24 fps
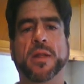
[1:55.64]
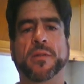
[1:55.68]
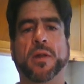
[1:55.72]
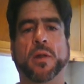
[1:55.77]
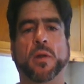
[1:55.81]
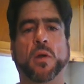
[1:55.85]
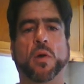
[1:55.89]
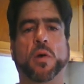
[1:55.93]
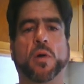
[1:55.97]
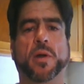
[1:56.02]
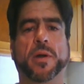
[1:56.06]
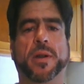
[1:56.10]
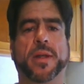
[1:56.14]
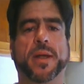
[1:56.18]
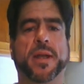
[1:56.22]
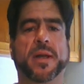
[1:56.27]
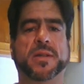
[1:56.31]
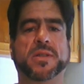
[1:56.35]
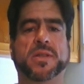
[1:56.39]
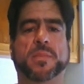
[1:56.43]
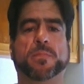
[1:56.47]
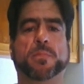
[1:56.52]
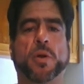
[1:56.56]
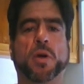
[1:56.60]
The Lord
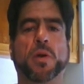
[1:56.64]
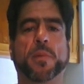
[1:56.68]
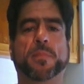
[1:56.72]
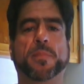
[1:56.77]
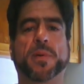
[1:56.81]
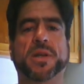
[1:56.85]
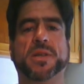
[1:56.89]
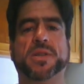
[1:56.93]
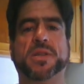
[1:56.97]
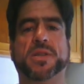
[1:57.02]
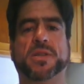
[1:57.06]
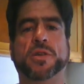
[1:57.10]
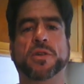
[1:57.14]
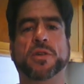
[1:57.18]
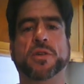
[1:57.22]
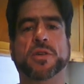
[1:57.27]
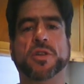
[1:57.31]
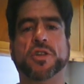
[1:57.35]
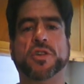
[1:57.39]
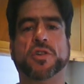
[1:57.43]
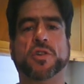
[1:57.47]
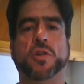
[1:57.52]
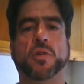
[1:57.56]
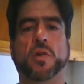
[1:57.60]
has purposed to
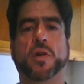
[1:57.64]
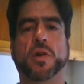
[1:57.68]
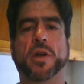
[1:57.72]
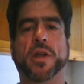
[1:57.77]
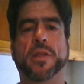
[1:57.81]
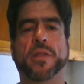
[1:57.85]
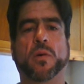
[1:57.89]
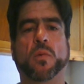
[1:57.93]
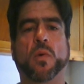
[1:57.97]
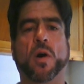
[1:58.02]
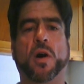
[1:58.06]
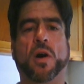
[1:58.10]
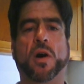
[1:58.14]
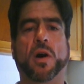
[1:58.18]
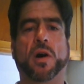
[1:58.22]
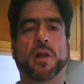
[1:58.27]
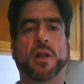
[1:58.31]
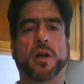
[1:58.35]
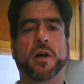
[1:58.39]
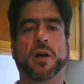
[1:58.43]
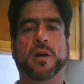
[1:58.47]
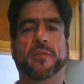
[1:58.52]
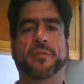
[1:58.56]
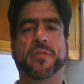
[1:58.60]
destroy the
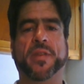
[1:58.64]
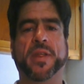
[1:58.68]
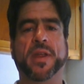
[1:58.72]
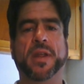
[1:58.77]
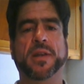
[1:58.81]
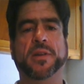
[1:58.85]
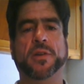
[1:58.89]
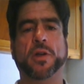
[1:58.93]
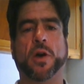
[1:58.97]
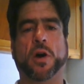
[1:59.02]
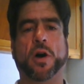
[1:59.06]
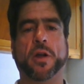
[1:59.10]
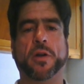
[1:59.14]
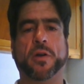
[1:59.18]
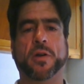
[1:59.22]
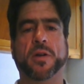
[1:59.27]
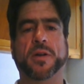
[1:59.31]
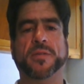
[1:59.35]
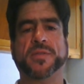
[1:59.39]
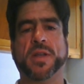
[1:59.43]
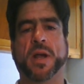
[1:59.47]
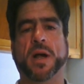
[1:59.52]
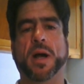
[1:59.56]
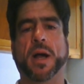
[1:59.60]
wall of the daughter
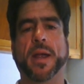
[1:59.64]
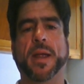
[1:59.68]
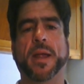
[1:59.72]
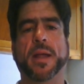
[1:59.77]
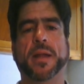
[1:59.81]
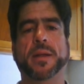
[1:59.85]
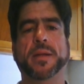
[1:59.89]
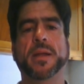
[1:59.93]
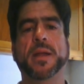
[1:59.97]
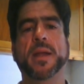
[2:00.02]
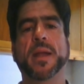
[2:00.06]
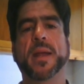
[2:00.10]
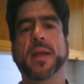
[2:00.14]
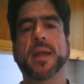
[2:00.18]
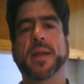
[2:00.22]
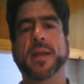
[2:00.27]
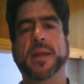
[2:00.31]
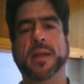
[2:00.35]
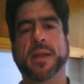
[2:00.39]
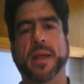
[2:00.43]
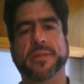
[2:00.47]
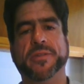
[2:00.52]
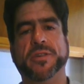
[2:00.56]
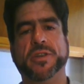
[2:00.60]
of Zion.
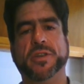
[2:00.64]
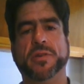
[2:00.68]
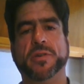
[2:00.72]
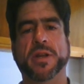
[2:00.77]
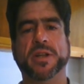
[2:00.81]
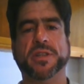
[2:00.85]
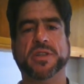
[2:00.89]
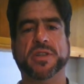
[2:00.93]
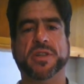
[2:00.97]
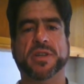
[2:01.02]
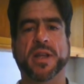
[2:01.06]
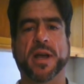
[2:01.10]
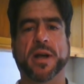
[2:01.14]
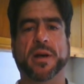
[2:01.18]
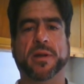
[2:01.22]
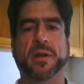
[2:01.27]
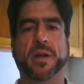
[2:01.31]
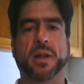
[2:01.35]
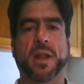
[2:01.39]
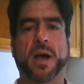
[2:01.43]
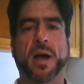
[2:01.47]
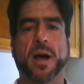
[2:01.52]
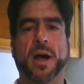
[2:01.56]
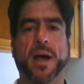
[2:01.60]
He hath stretched out a
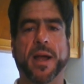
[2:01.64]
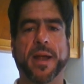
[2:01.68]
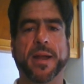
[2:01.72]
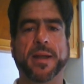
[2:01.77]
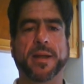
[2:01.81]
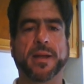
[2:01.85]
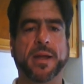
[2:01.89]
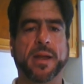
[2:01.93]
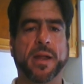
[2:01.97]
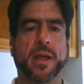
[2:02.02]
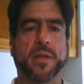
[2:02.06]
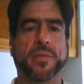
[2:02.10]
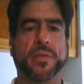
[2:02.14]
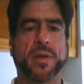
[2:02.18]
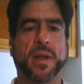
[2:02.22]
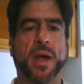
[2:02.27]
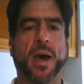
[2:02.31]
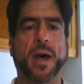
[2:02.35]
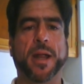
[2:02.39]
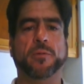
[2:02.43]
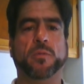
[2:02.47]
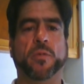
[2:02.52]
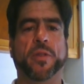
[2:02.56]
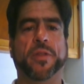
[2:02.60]
line. He hath
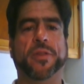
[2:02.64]
not